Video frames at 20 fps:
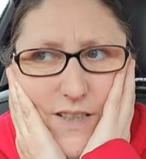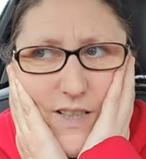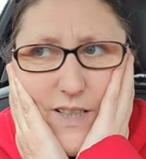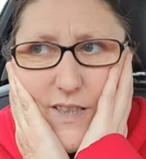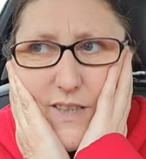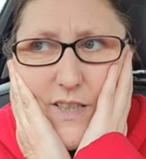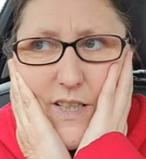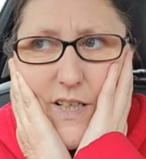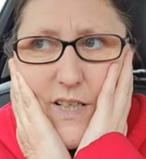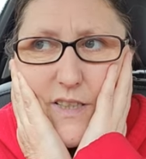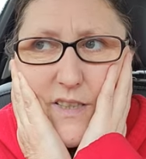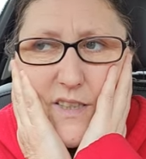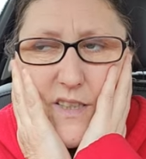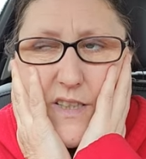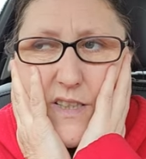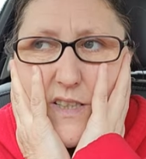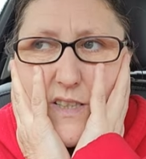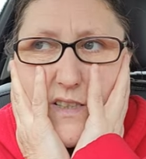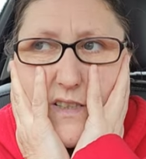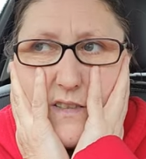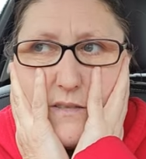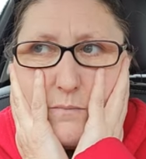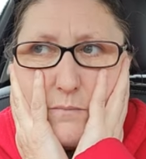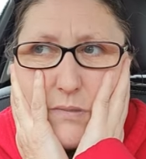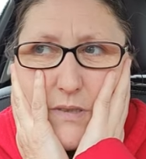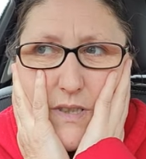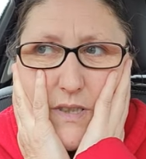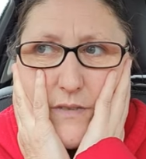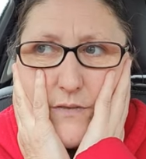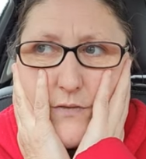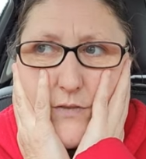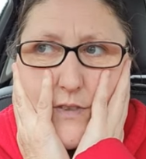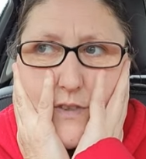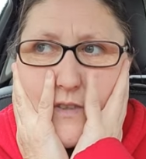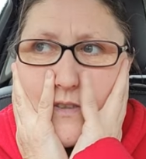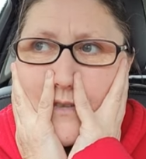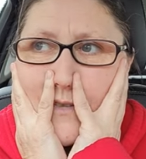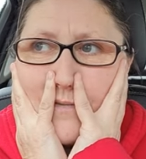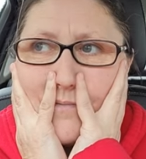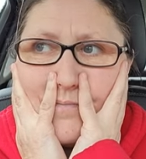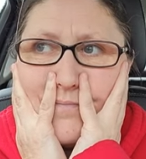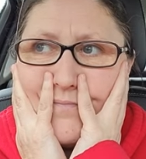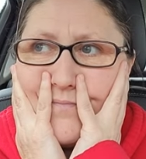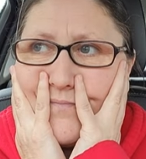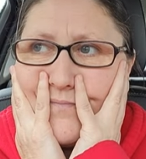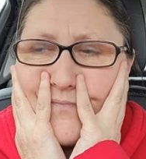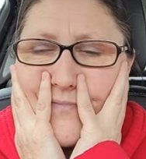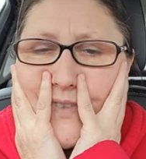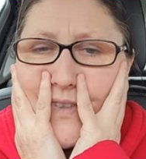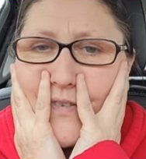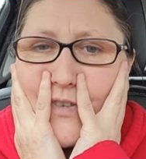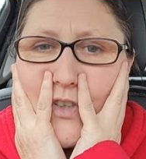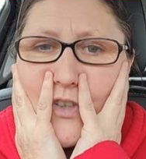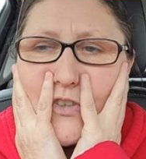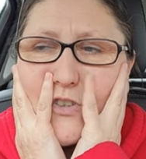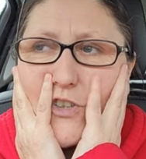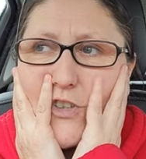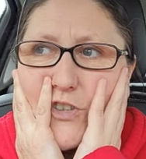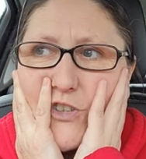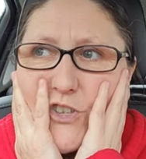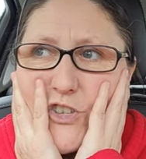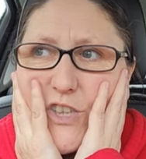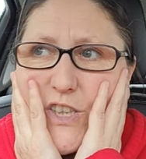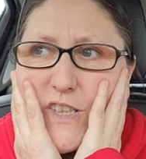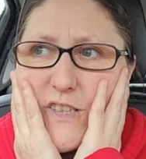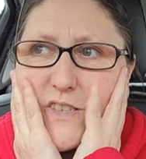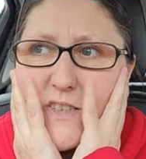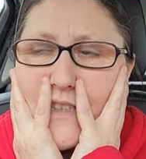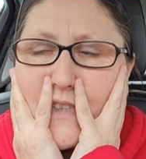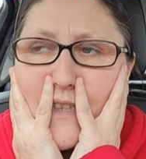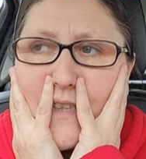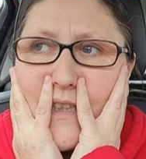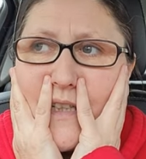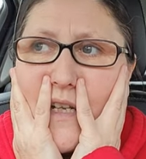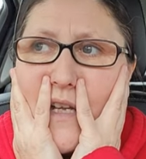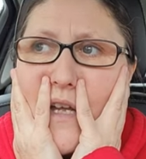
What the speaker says: I like, yeah, brain fog. I've got no chance.